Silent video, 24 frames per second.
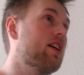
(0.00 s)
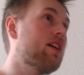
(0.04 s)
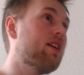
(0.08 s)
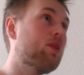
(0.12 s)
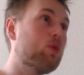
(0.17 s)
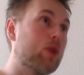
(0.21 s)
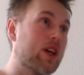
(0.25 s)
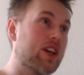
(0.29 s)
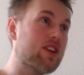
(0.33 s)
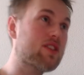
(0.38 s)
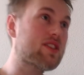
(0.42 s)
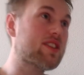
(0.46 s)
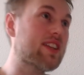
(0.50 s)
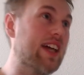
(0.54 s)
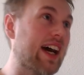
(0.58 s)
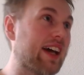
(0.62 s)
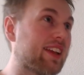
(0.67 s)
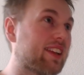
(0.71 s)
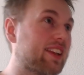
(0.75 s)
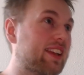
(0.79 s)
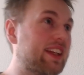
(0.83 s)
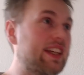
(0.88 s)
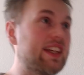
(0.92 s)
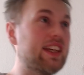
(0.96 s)
Where does
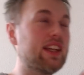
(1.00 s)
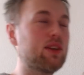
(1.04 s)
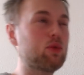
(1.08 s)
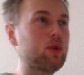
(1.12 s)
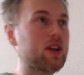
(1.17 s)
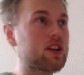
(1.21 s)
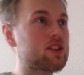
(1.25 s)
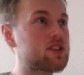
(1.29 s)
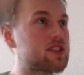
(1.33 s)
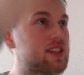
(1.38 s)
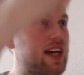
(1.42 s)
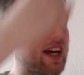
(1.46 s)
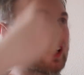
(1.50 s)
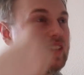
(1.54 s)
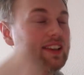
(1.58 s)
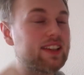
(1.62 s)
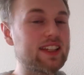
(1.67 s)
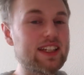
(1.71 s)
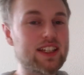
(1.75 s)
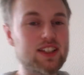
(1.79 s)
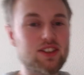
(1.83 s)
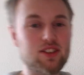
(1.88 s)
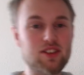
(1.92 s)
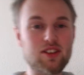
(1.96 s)
that lead? Where does that
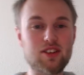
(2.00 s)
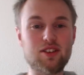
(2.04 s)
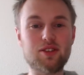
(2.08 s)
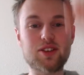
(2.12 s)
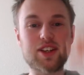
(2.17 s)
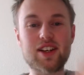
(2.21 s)
lead, you know?